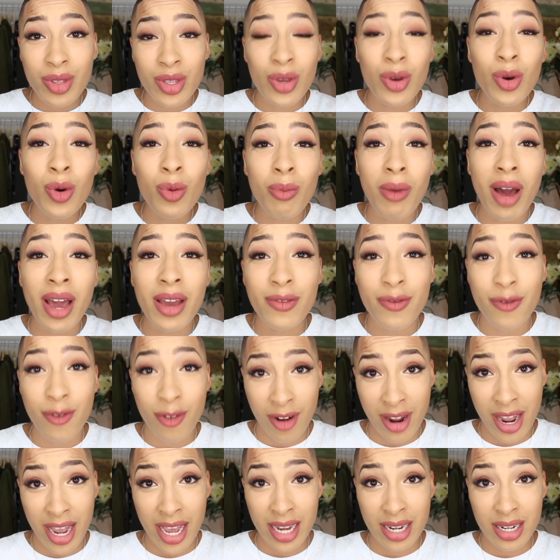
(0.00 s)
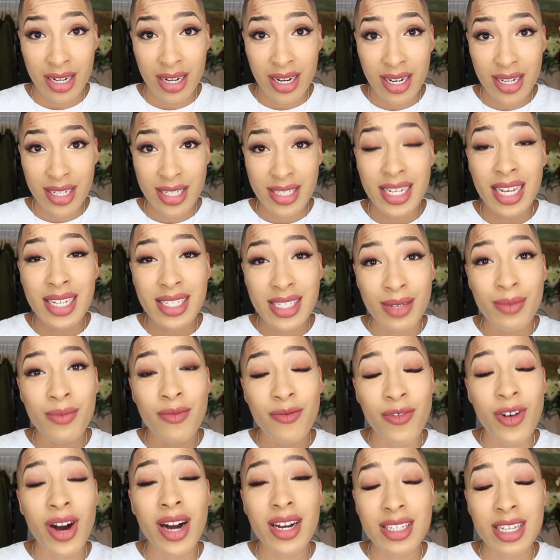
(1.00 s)
my friend, said some
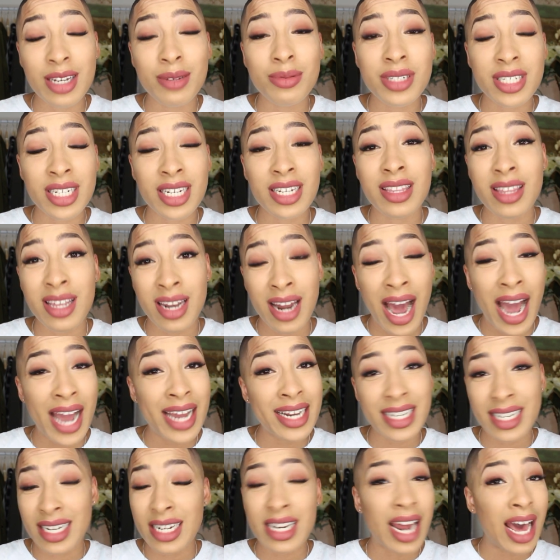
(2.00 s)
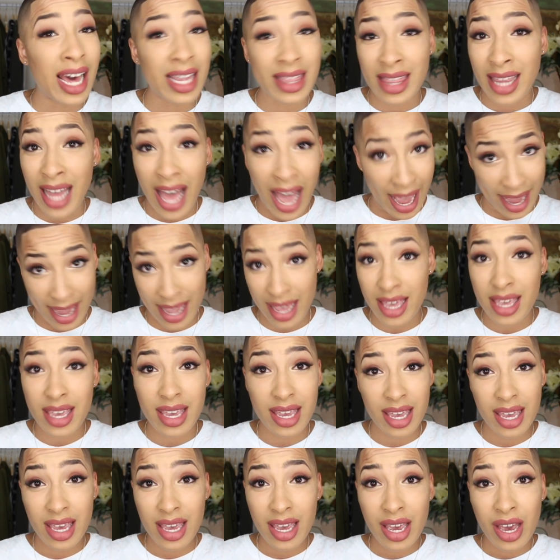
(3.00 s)
fucked up shit that I did not
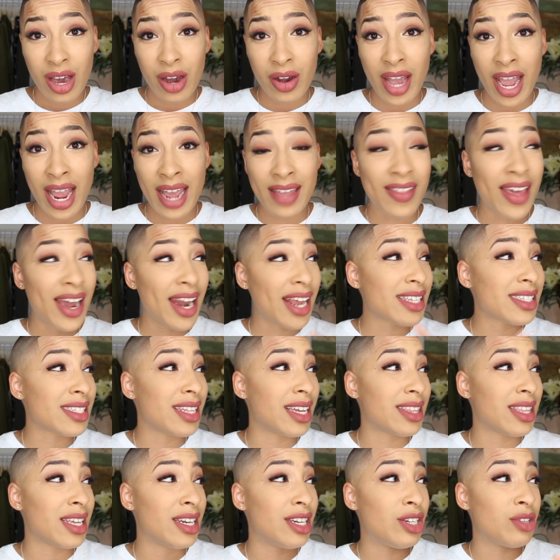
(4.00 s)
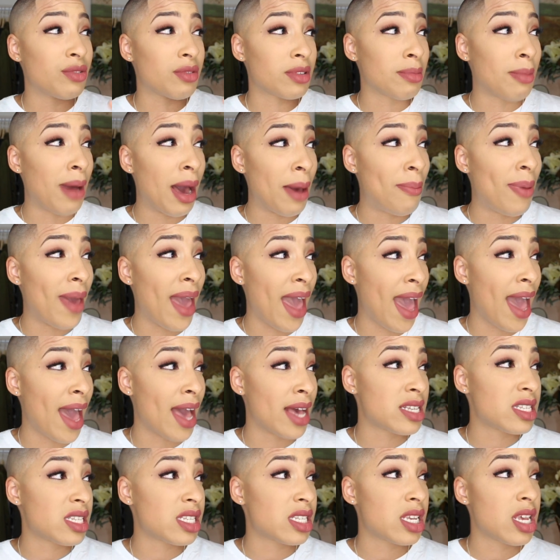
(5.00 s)
like. Okay, and that has nothing to do with my
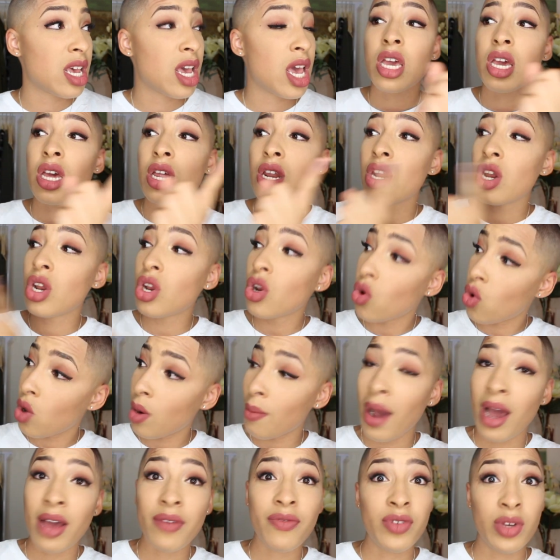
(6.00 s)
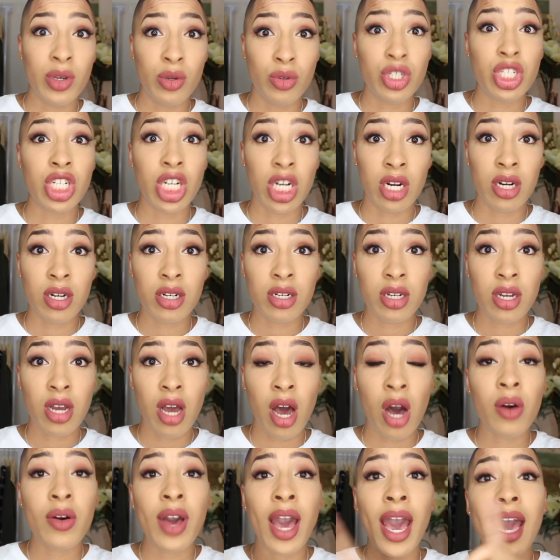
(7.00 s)
past, nor my future.
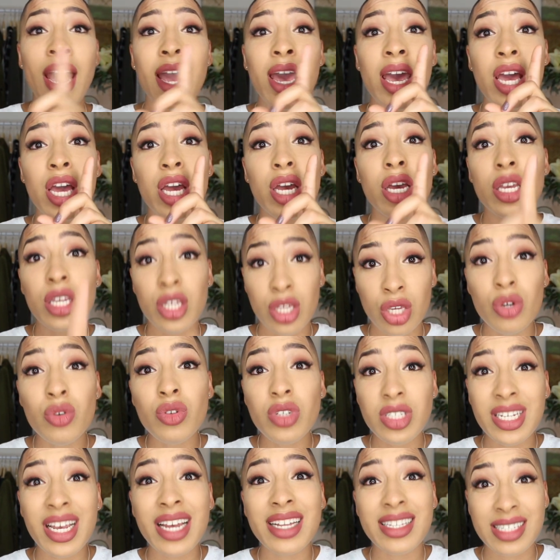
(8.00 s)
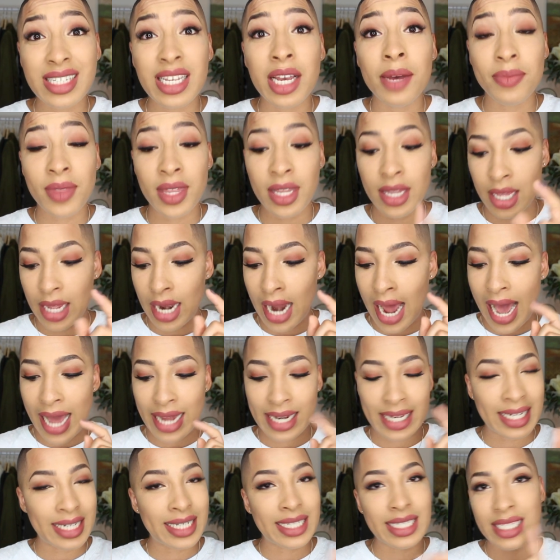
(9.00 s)
Okay, you said something that
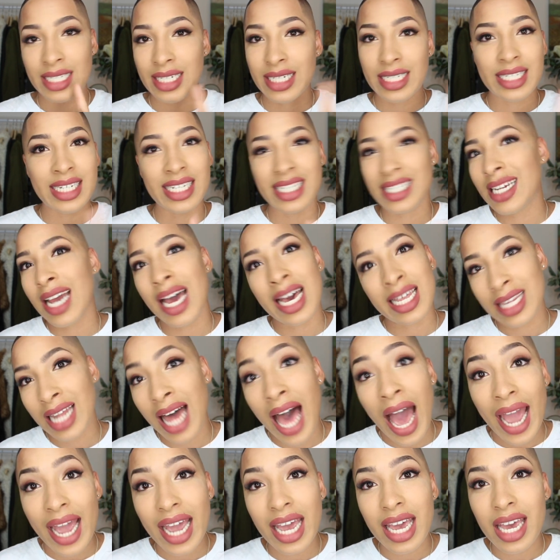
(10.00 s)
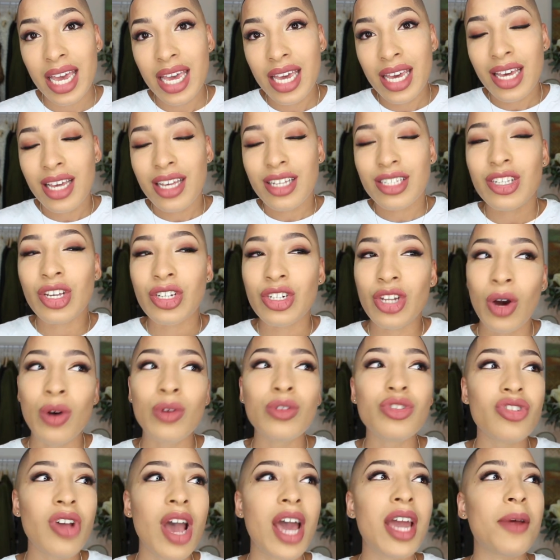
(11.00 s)
I did not like. So
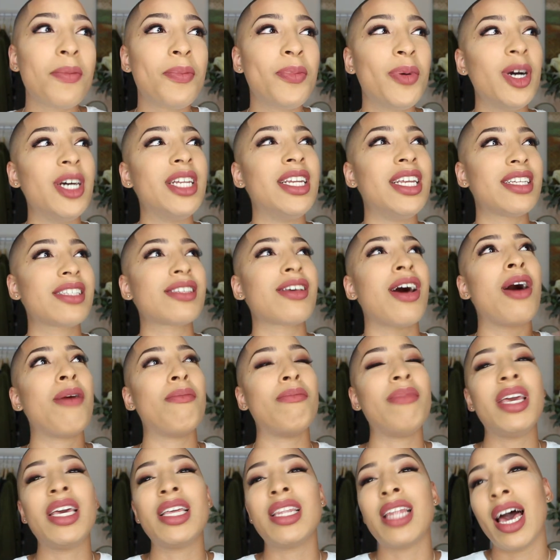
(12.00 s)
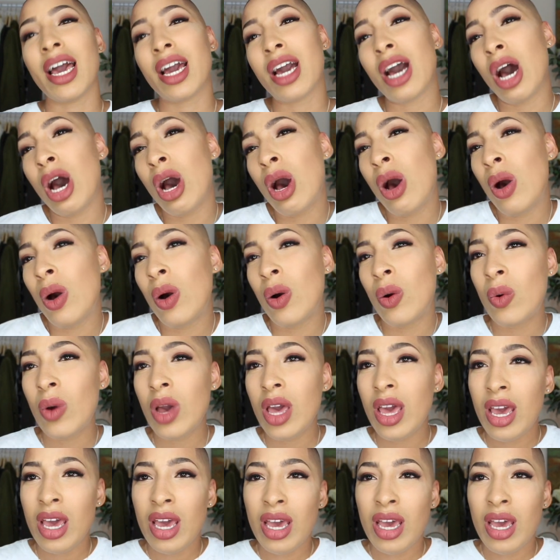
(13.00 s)
don't try to put this on me like, oh,